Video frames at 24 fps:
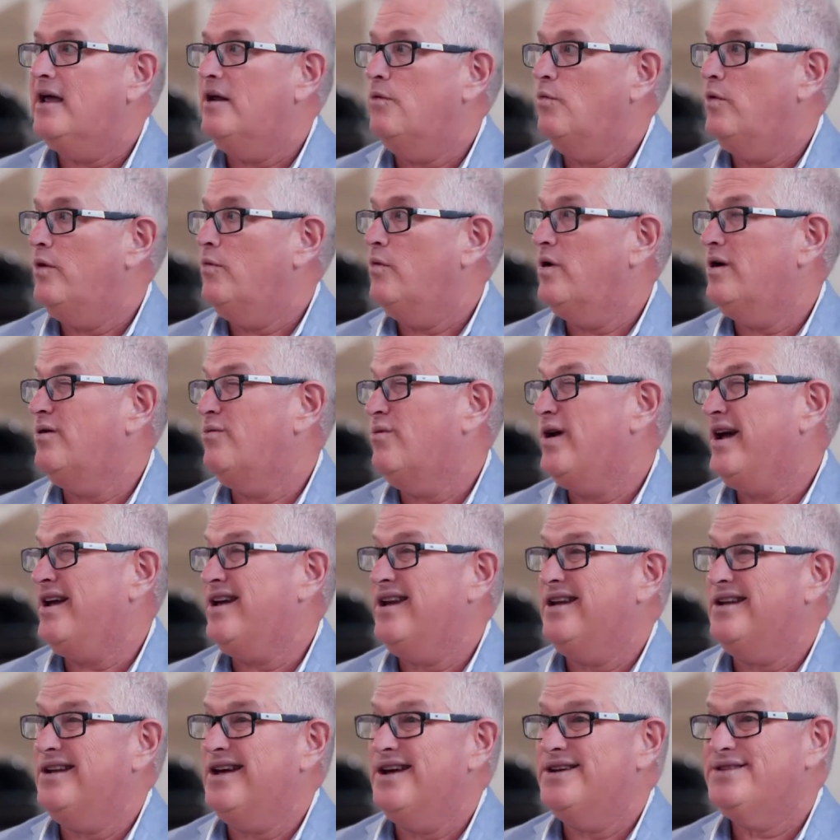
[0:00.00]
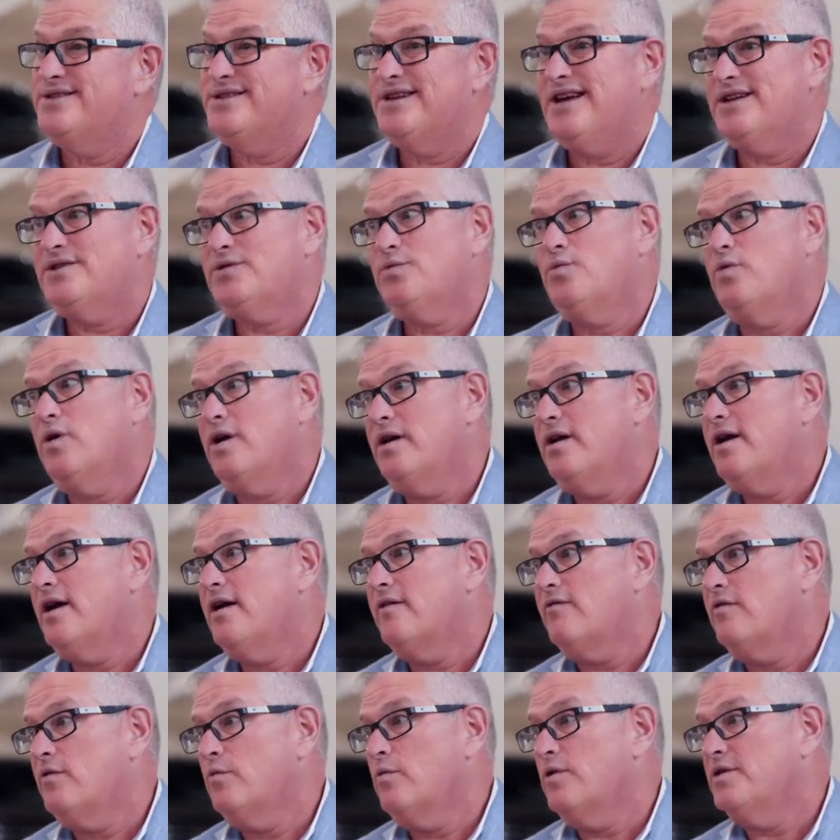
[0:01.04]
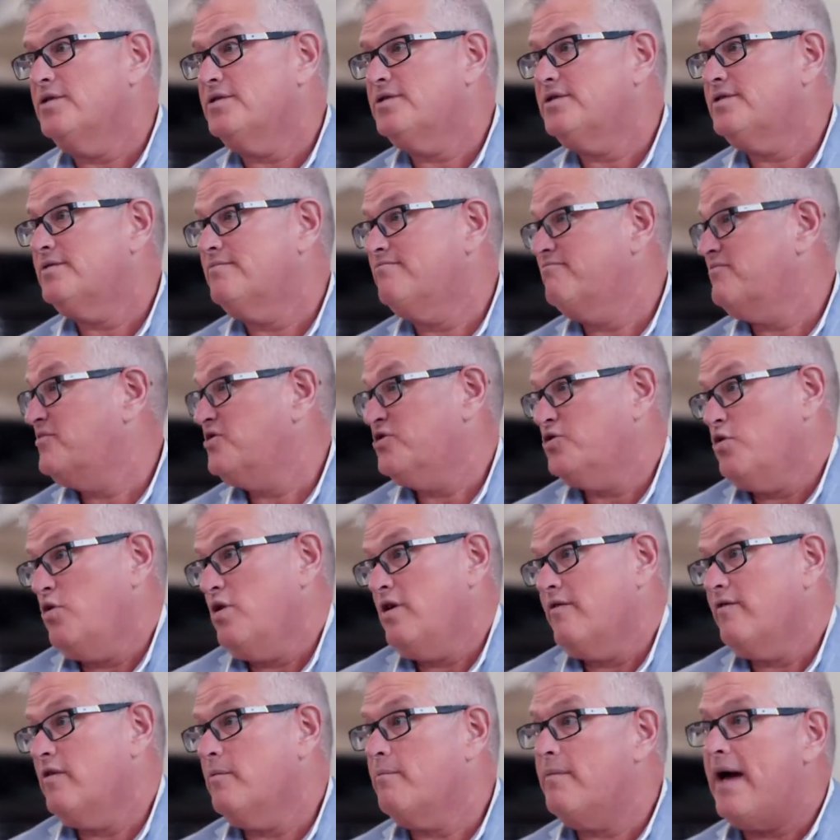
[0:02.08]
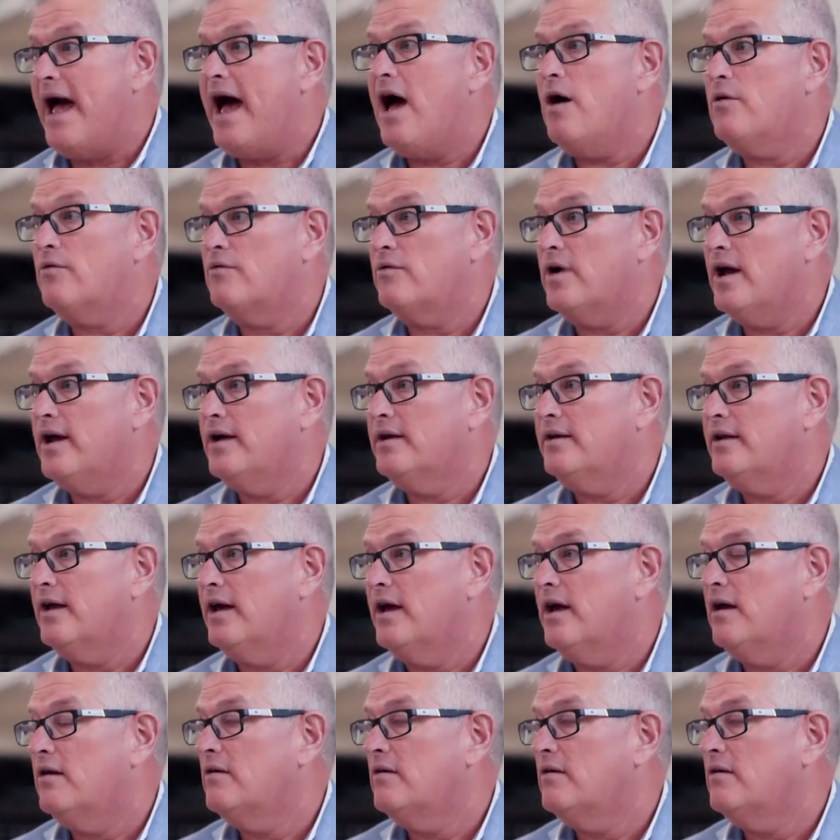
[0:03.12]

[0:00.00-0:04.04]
and we want to recognize that's what everyone's sort of about right now.